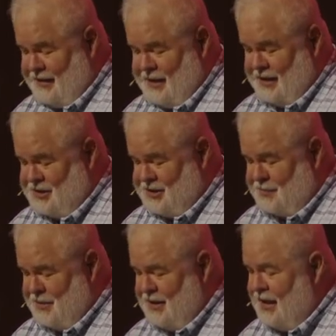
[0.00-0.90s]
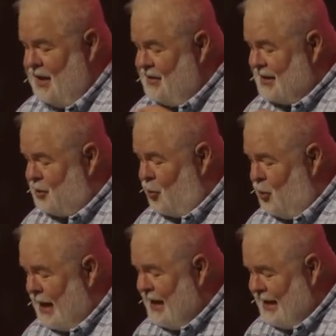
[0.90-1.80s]
this, that the
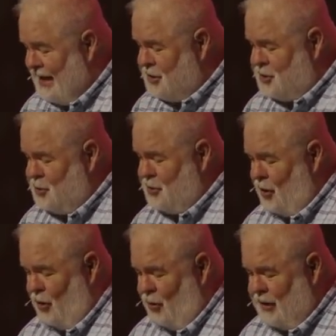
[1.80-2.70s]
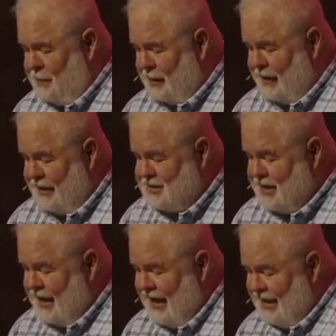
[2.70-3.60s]
way into the holy place
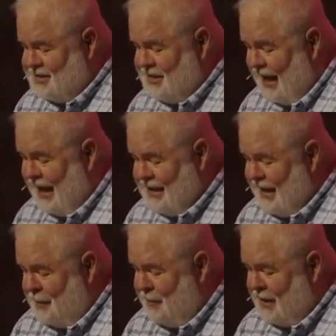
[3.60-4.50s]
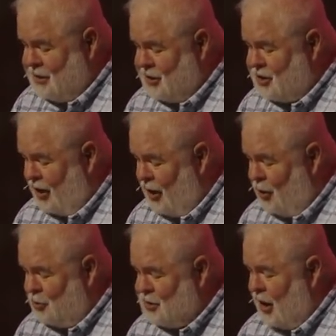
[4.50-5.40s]
has not yet been
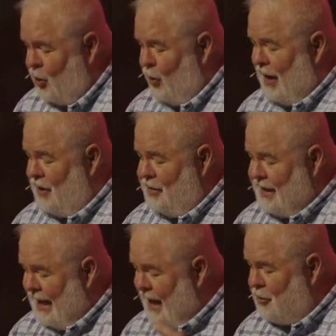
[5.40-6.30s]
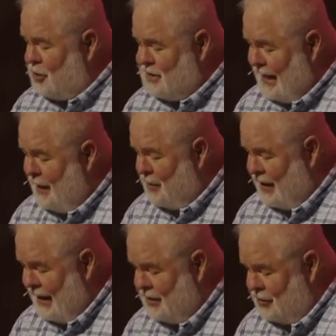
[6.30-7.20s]
disclosed while the outer
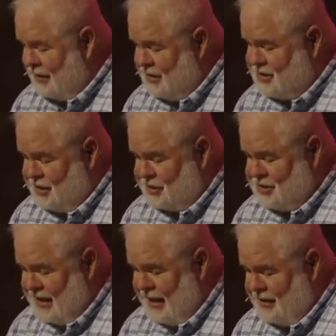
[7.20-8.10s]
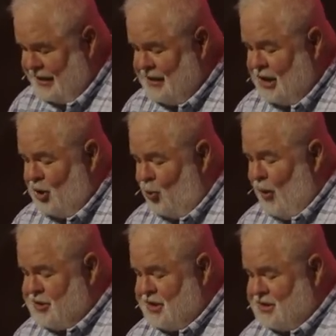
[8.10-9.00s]
tabernacle is still standing,
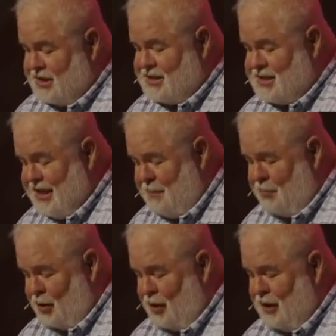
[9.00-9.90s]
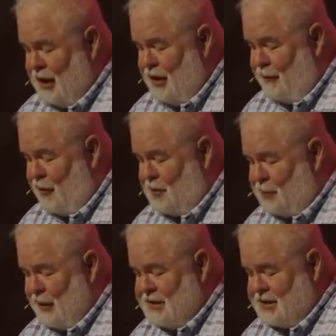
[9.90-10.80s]
which is a symbol for the
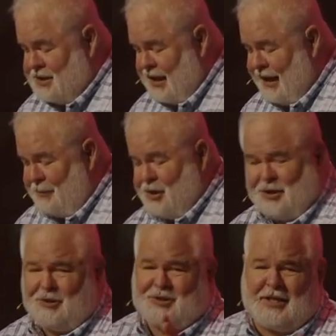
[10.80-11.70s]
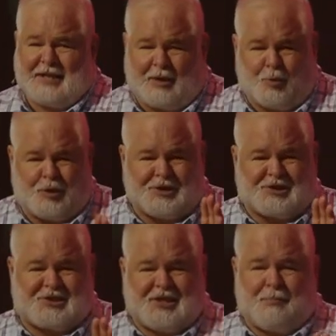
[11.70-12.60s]
present time. Do you see that word
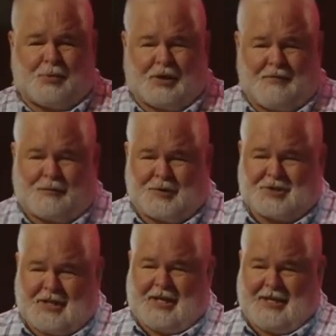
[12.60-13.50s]
symbol in verse 9?